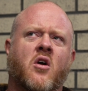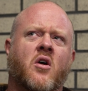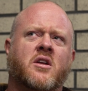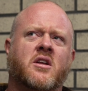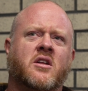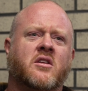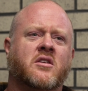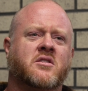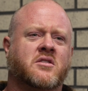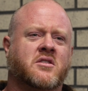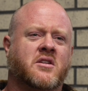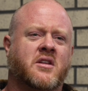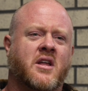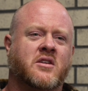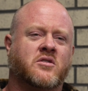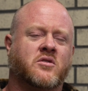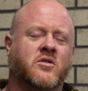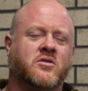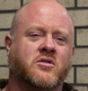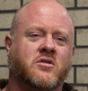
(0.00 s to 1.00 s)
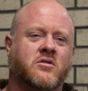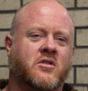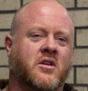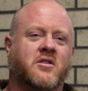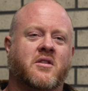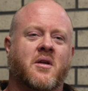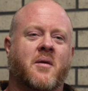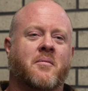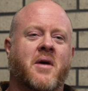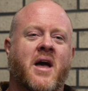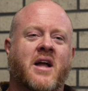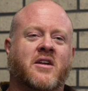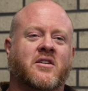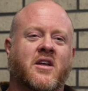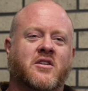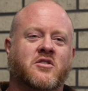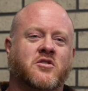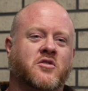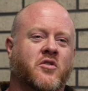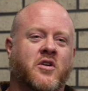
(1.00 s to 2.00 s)
oh, I need to listen to that. So I'll just click that back to
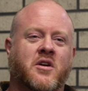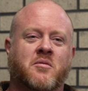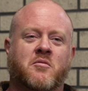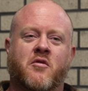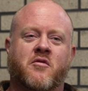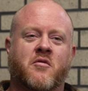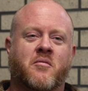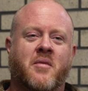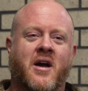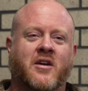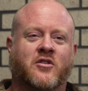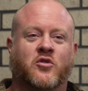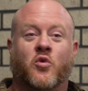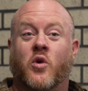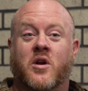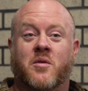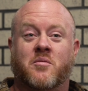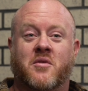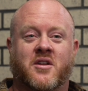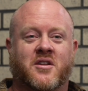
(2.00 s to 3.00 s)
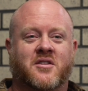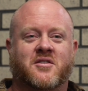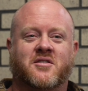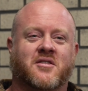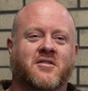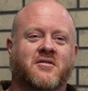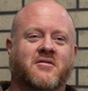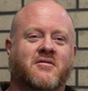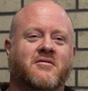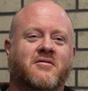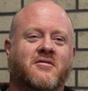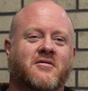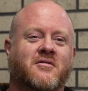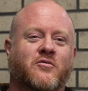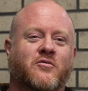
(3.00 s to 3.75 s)
that screen, move it back 20 minutes and